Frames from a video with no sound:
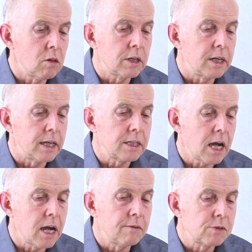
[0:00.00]
Connect
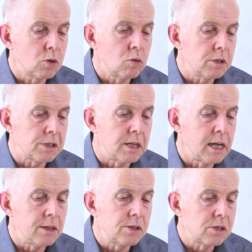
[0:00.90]
halves, quarters and
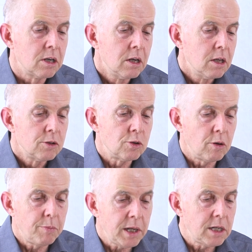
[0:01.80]
eighths through
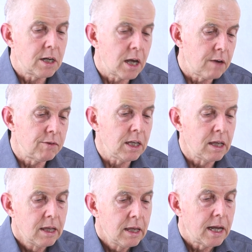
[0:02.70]
repeated halving
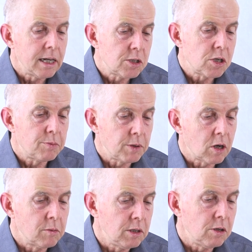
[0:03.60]
and interpret
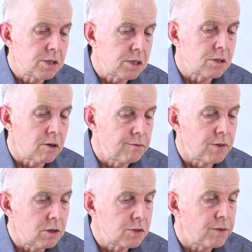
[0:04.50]
common uses of
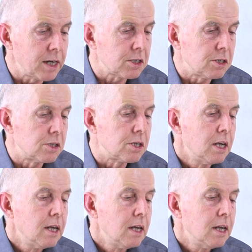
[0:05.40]
those fractions.